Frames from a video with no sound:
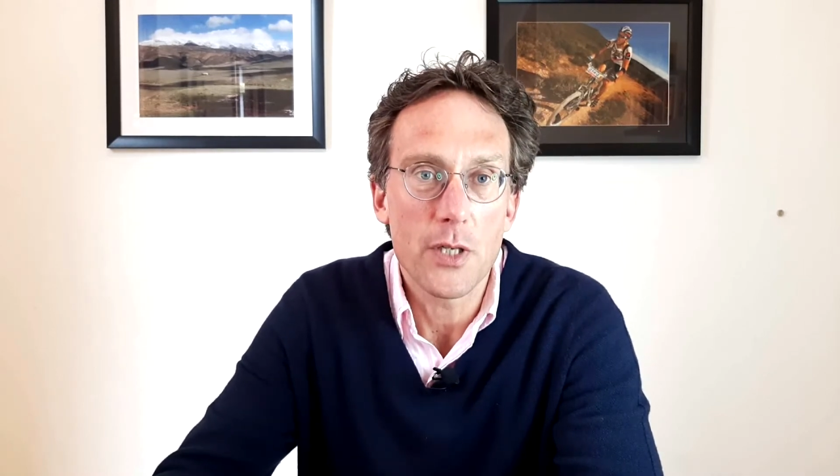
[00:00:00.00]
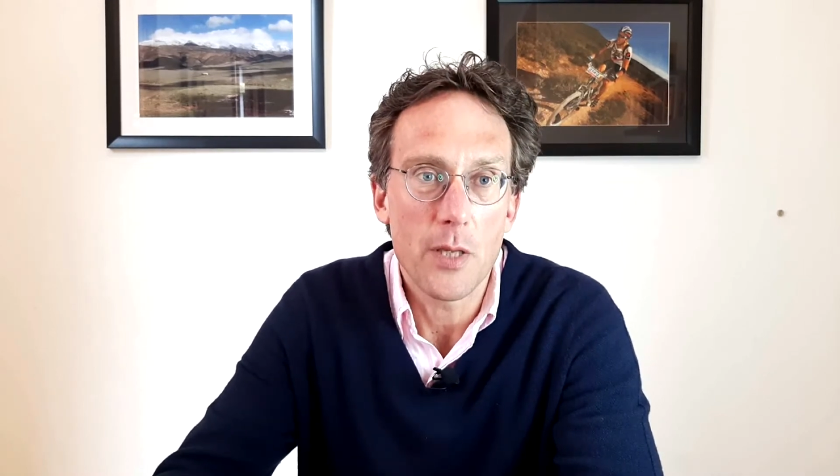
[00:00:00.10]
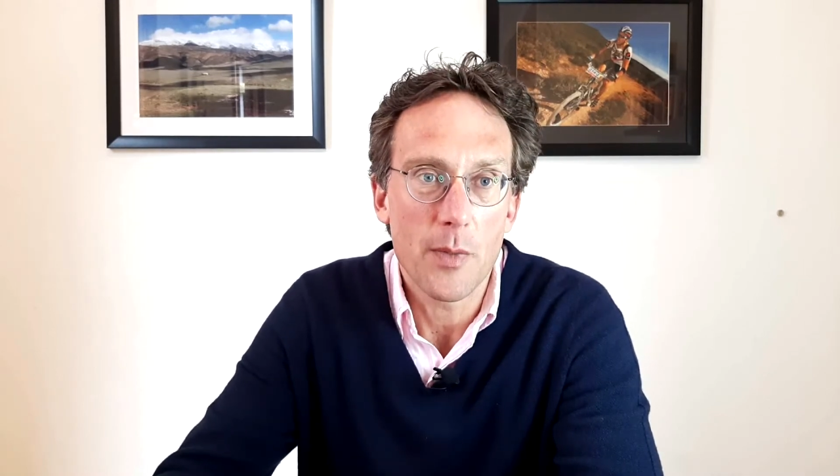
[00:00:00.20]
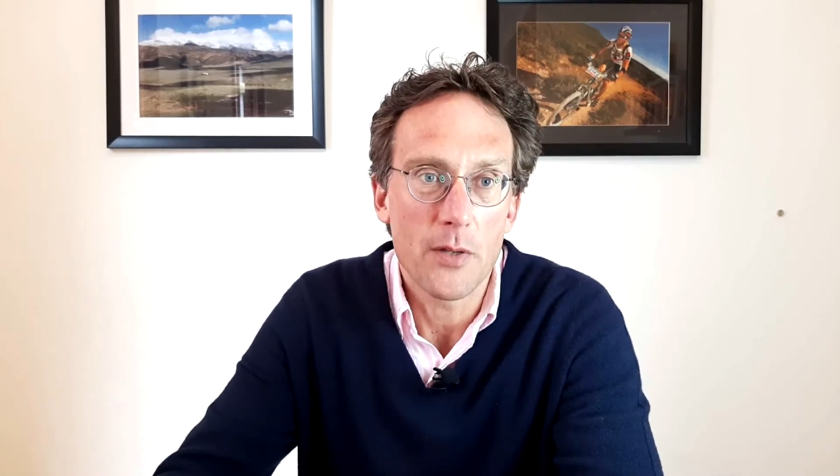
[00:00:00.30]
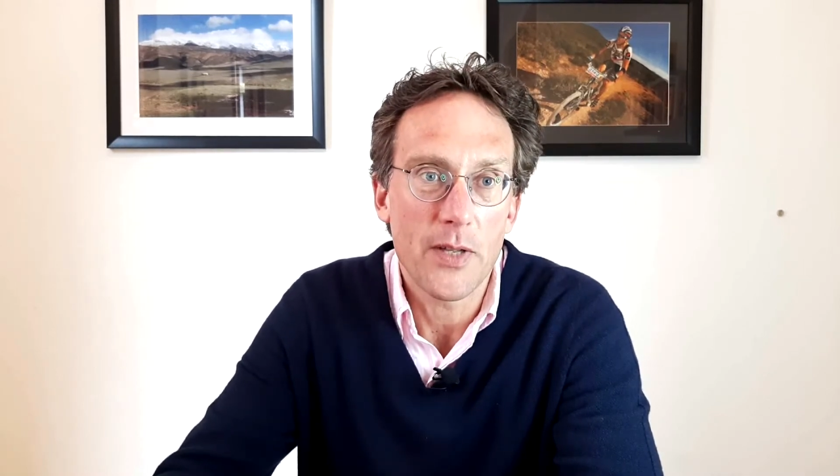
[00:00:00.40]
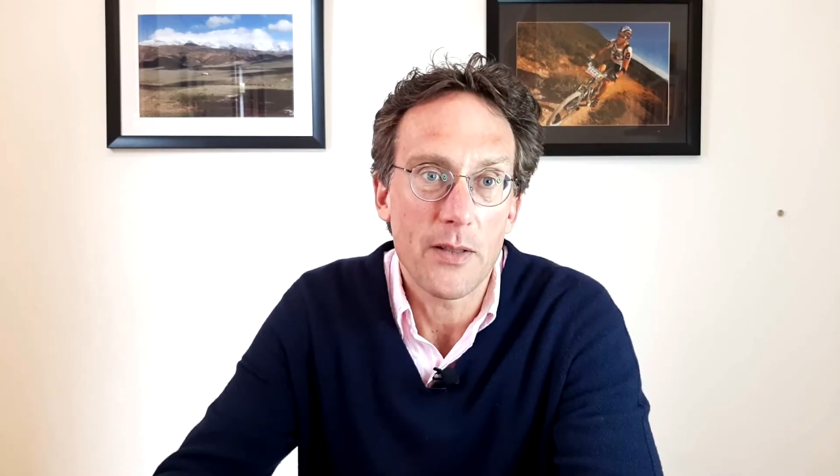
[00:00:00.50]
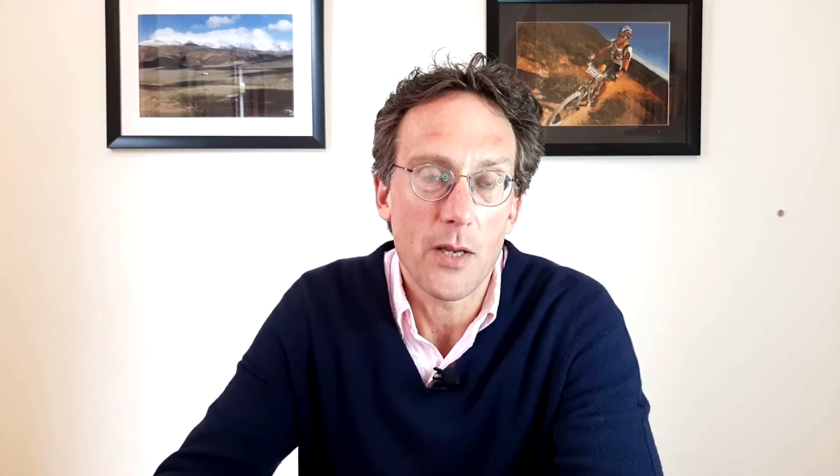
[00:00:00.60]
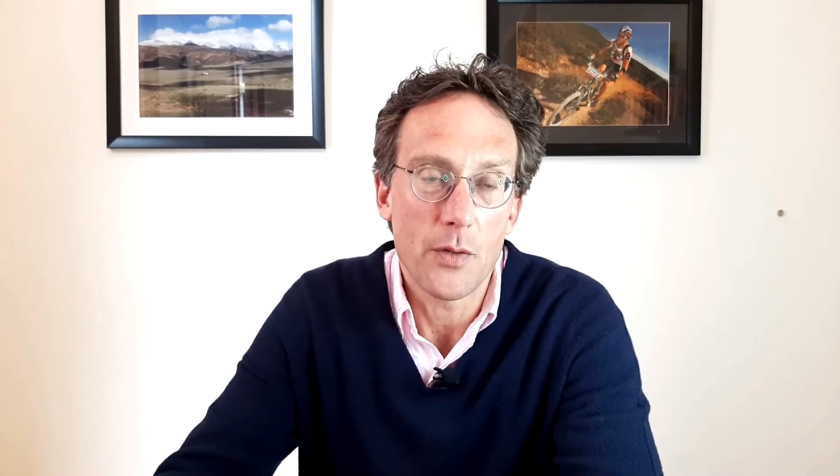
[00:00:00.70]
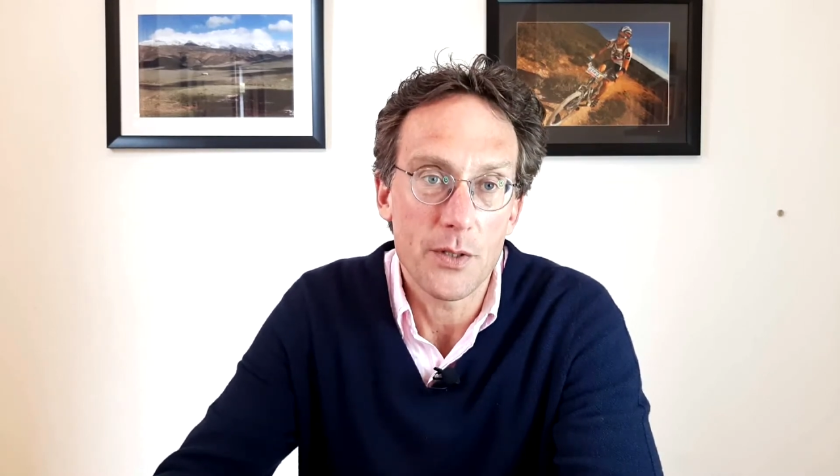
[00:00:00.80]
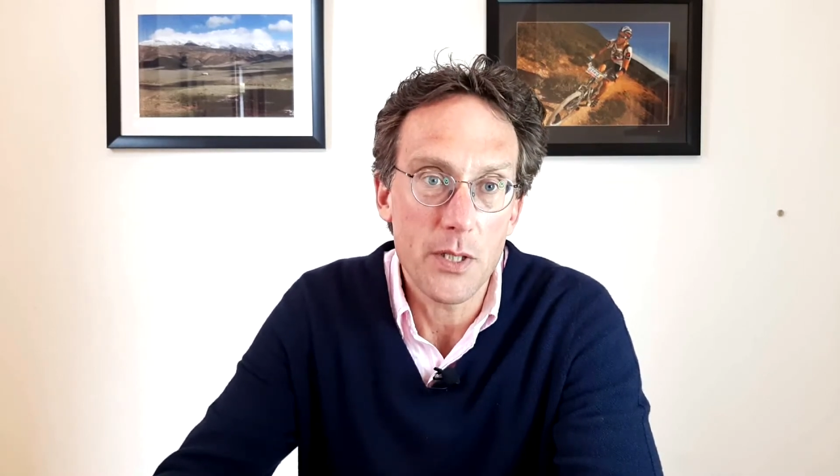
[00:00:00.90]
email that they
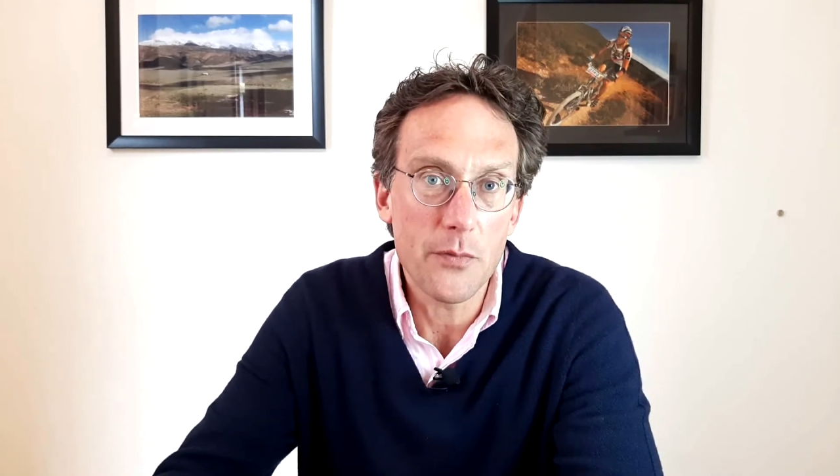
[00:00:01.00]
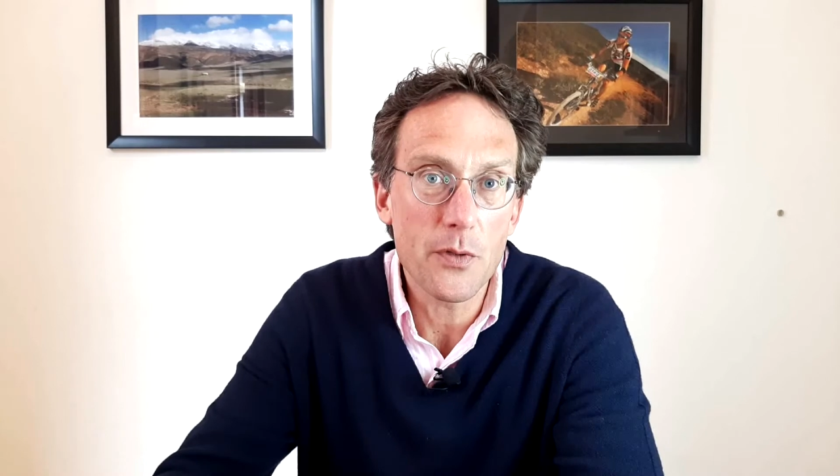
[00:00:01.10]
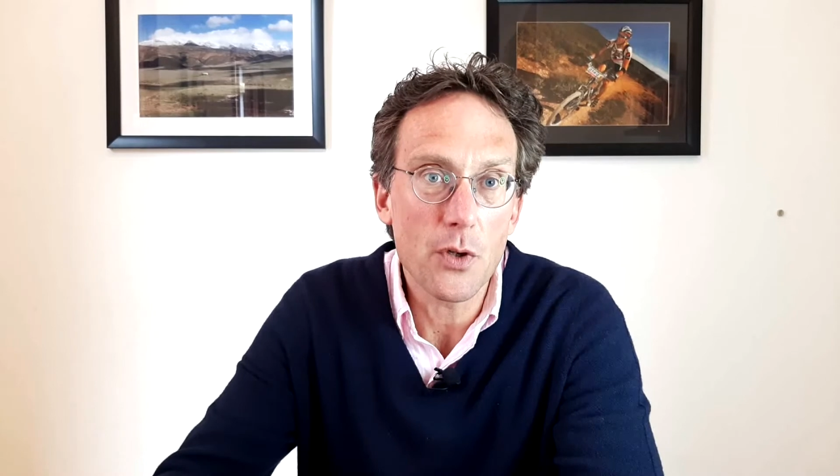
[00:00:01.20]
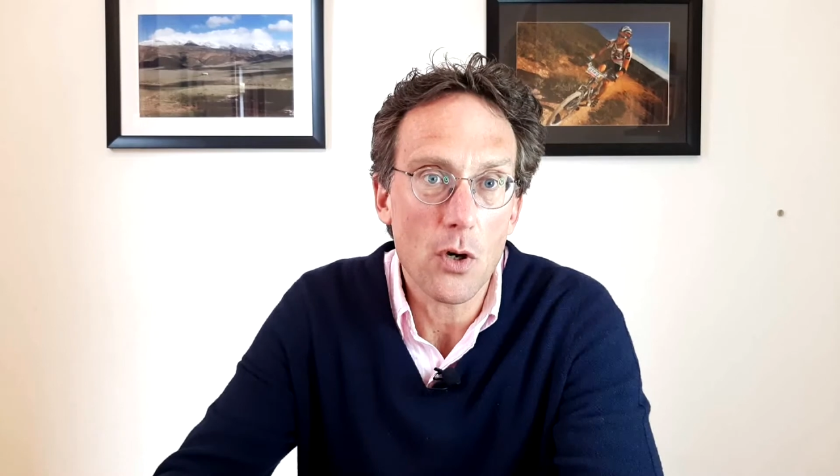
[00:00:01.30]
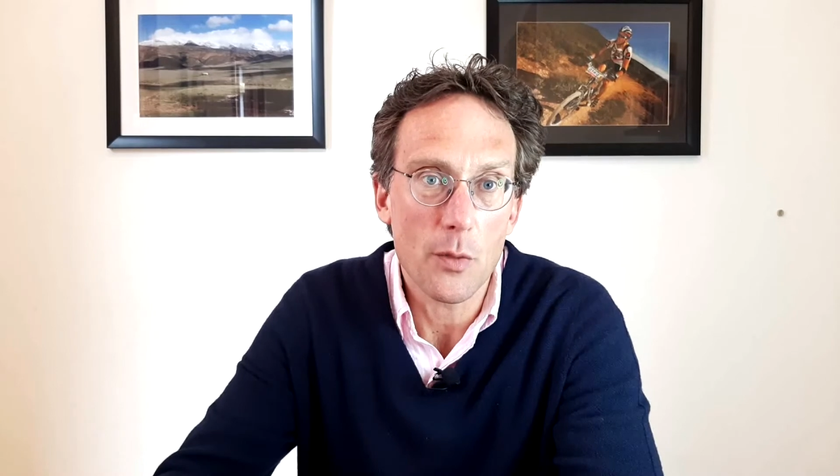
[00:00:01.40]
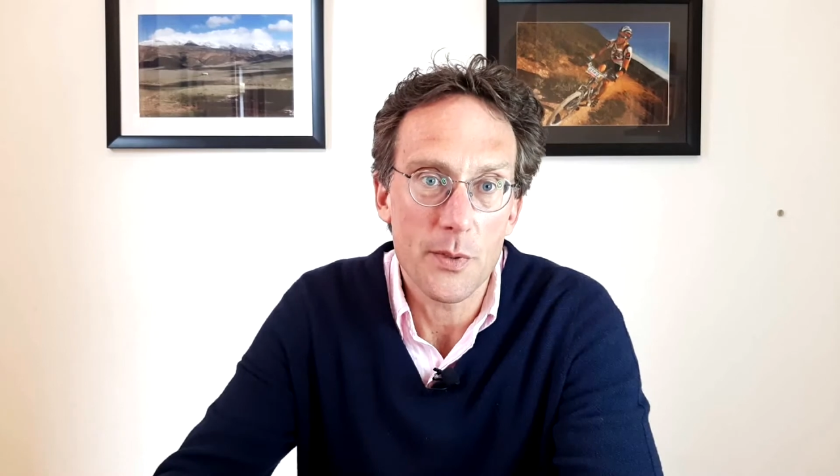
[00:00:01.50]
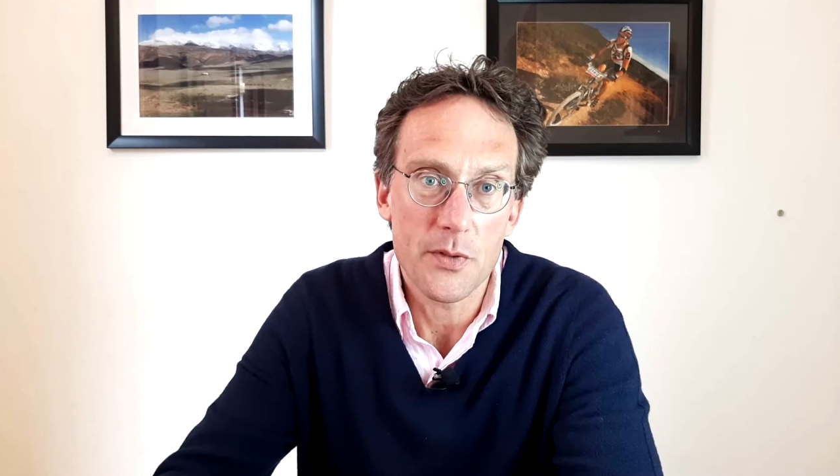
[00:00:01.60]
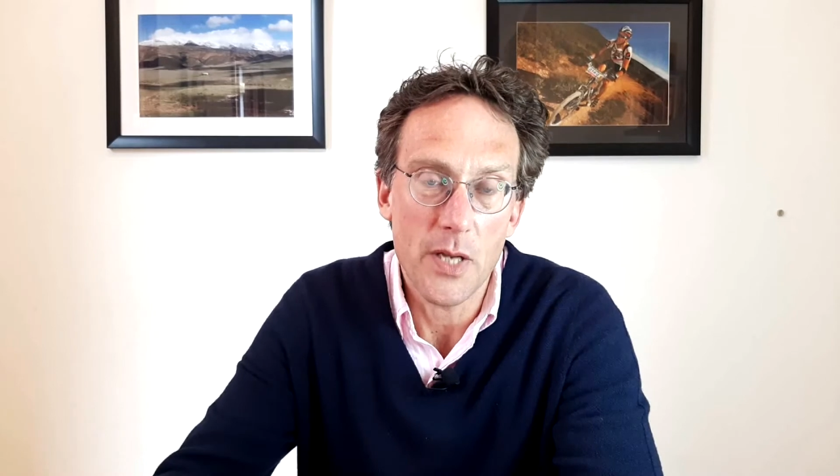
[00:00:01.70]
received the documents